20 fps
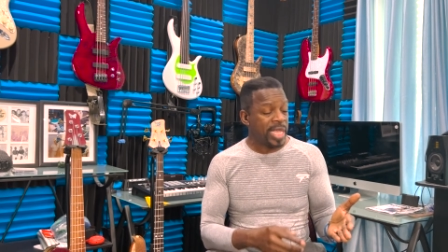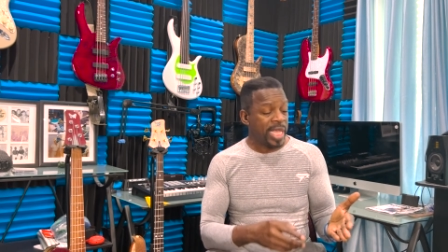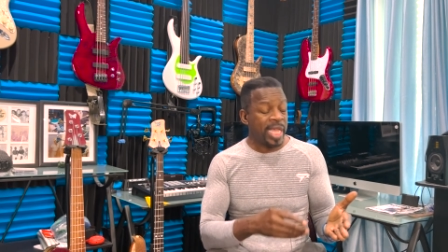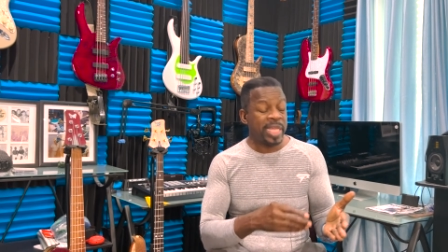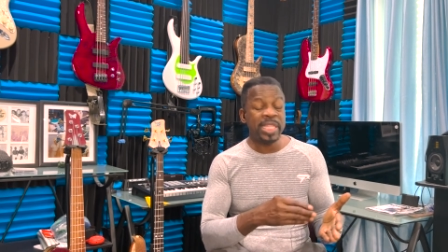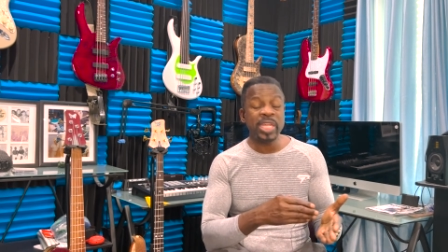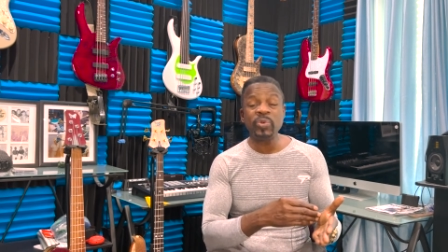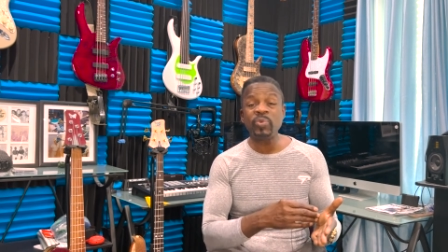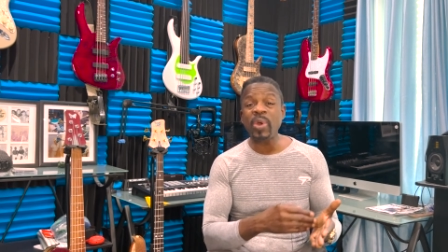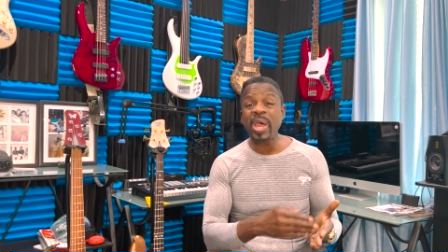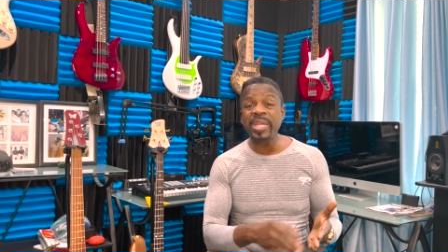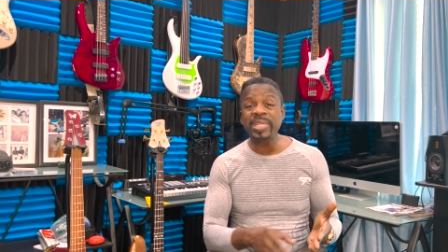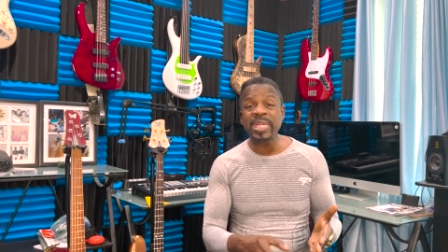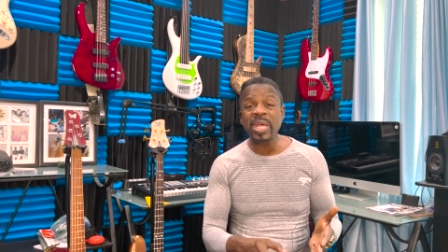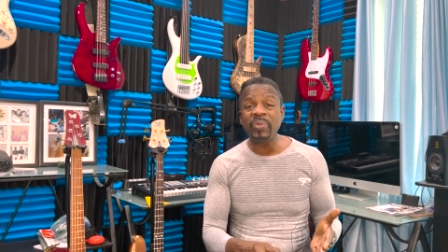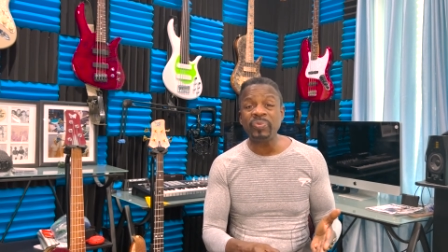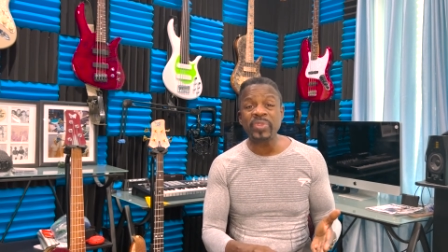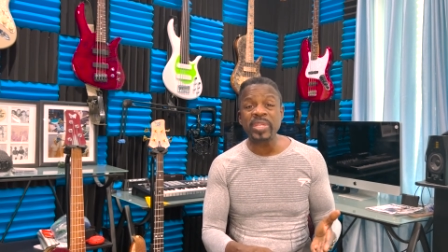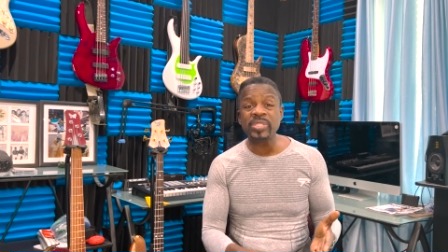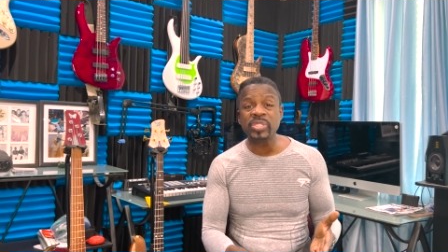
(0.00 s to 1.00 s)
And then write
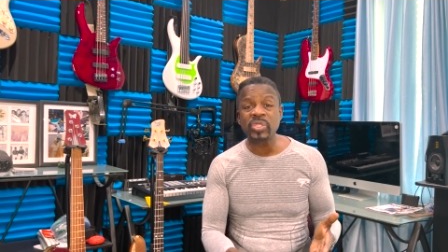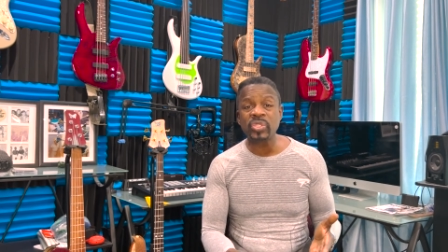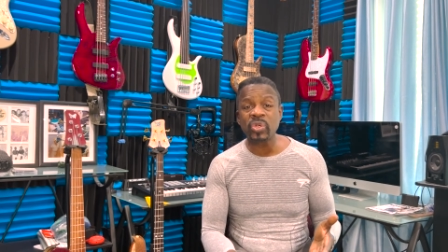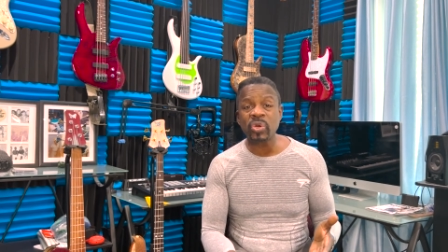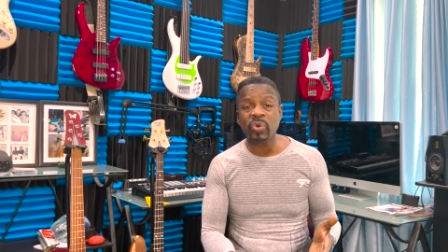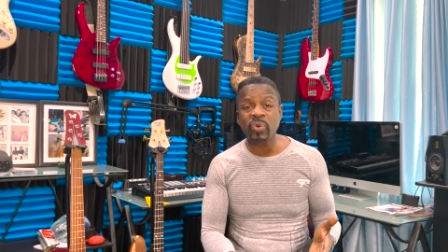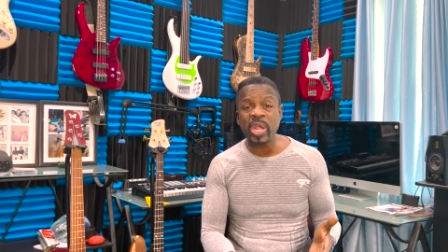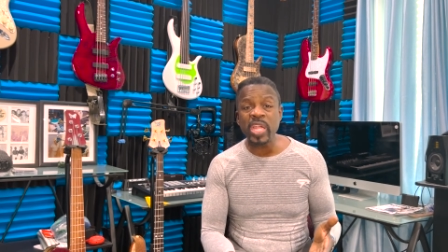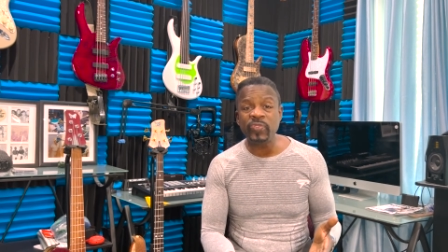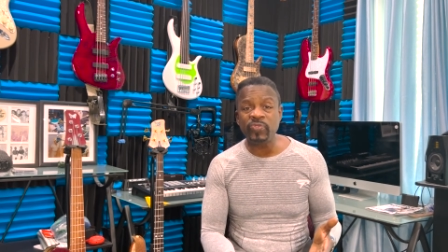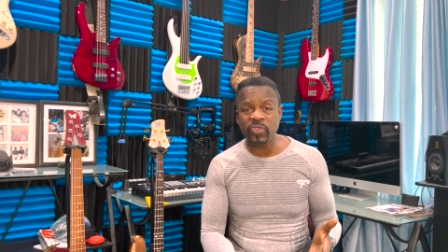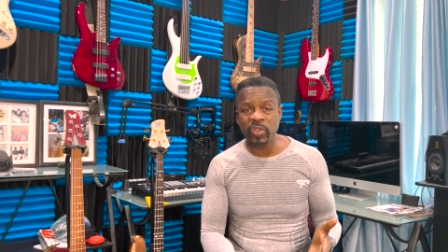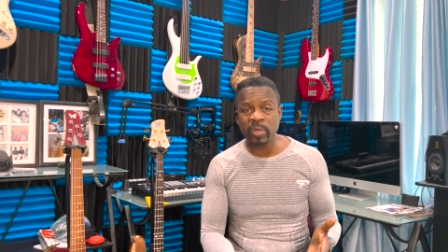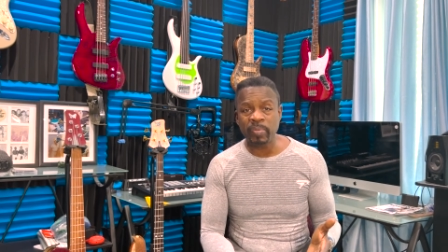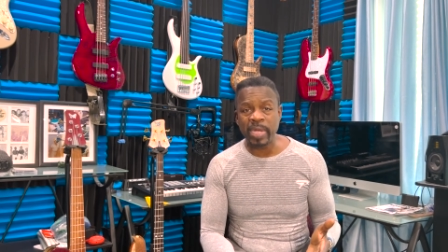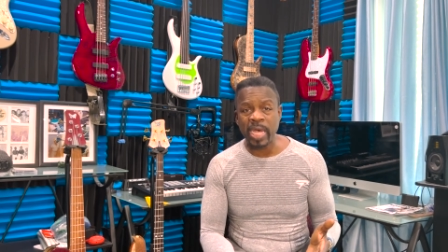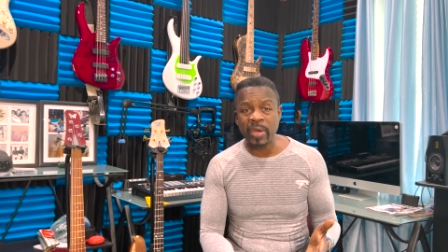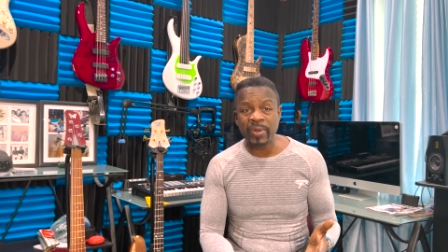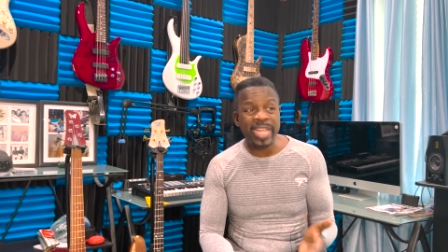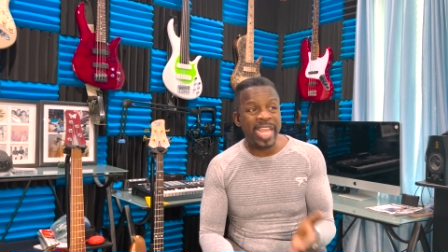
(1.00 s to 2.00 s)
down things that you're grateful
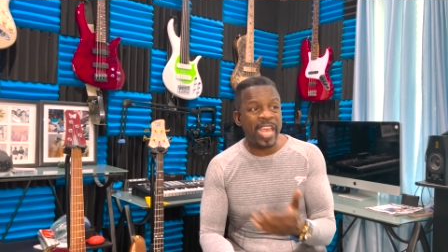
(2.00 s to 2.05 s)
about.